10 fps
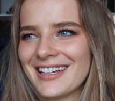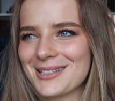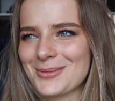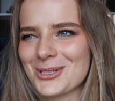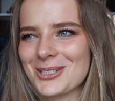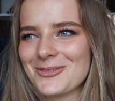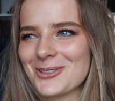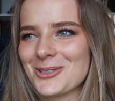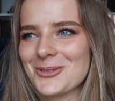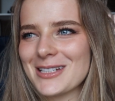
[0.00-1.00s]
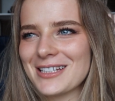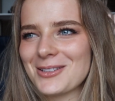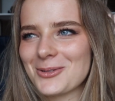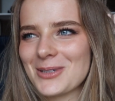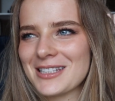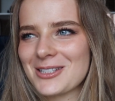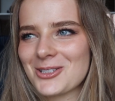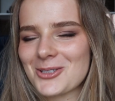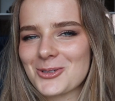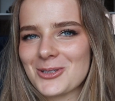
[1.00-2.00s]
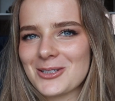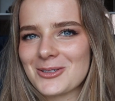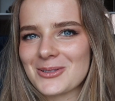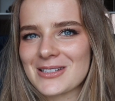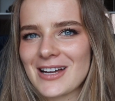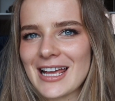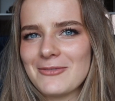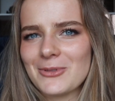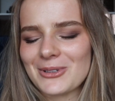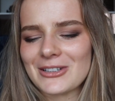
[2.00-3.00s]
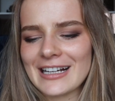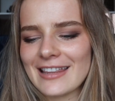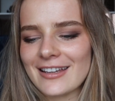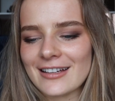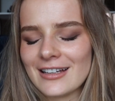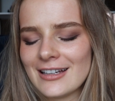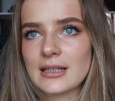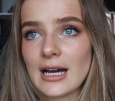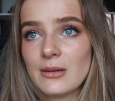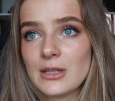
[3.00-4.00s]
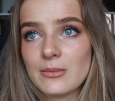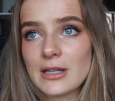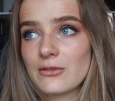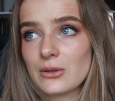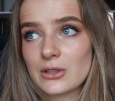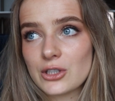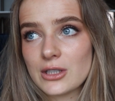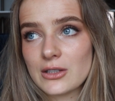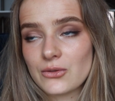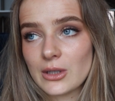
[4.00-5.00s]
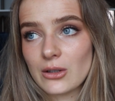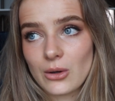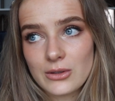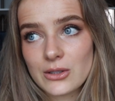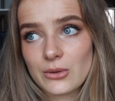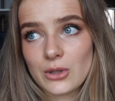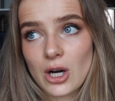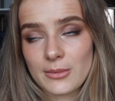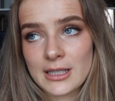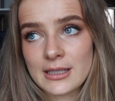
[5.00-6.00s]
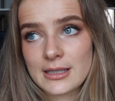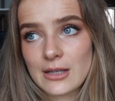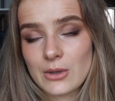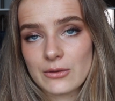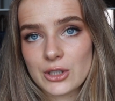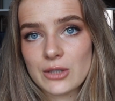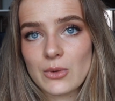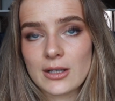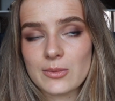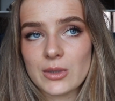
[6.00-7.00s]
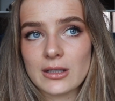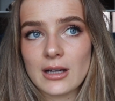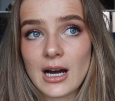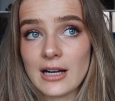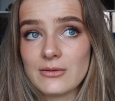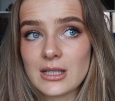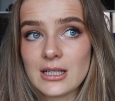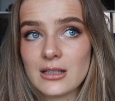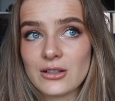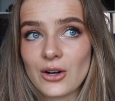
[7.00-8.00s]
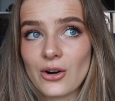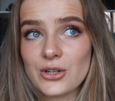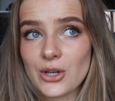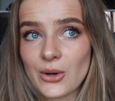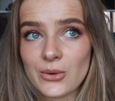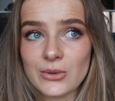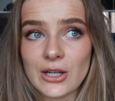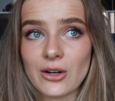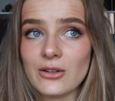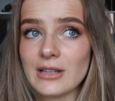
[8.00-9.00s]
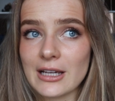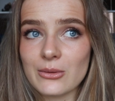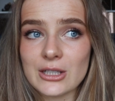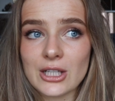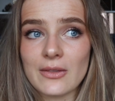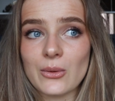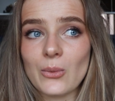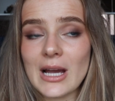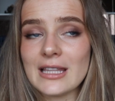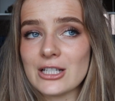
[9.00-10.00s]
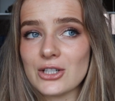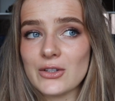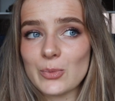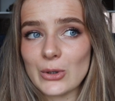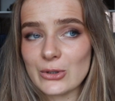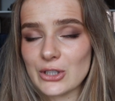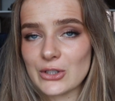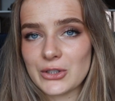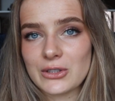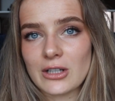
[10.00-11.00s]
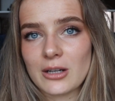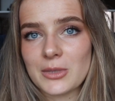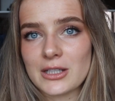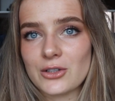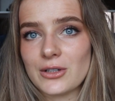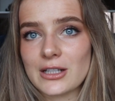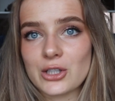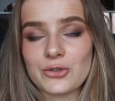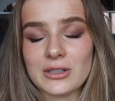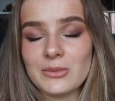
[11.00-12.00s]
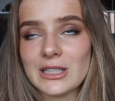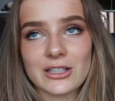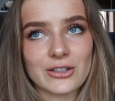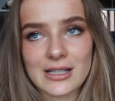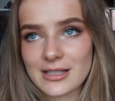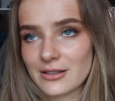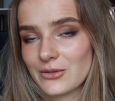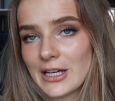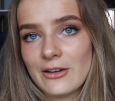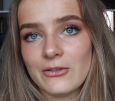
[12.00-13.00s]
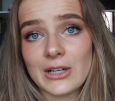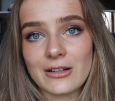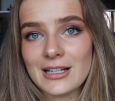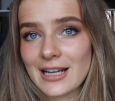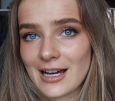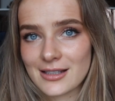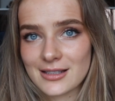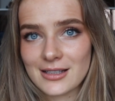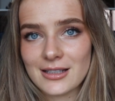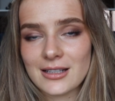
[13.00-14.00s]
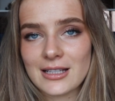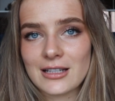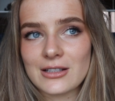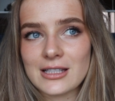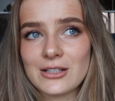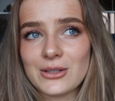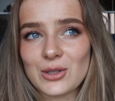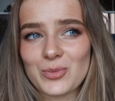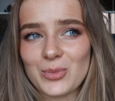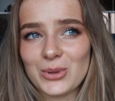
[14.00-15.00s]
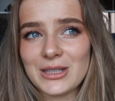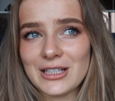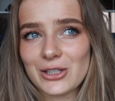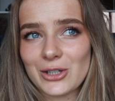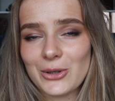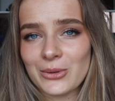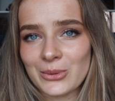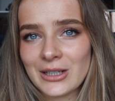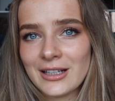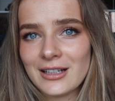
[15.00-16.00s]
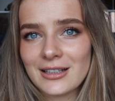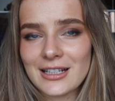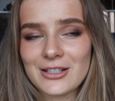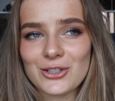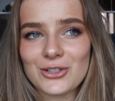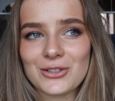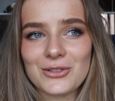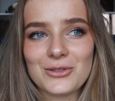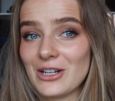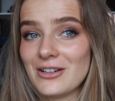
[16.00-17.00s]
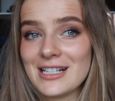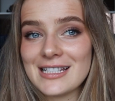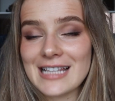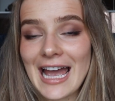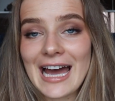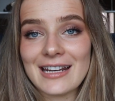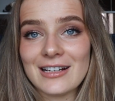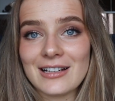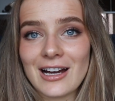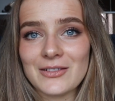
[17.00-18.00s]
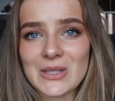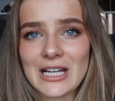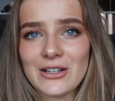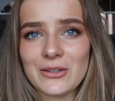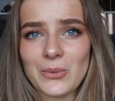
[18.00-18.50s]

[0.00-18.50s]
especially if they're doing it in a way that's just critical, it's not hateful or anything. Gabbie may feel that she is free to also comment and say whatever she wants, but I've seen her tone and her language and the way that she's approaching certain topics turn extremely aggressive, very nasty, and take a serious bullying tone that is just very sad and kind of scary to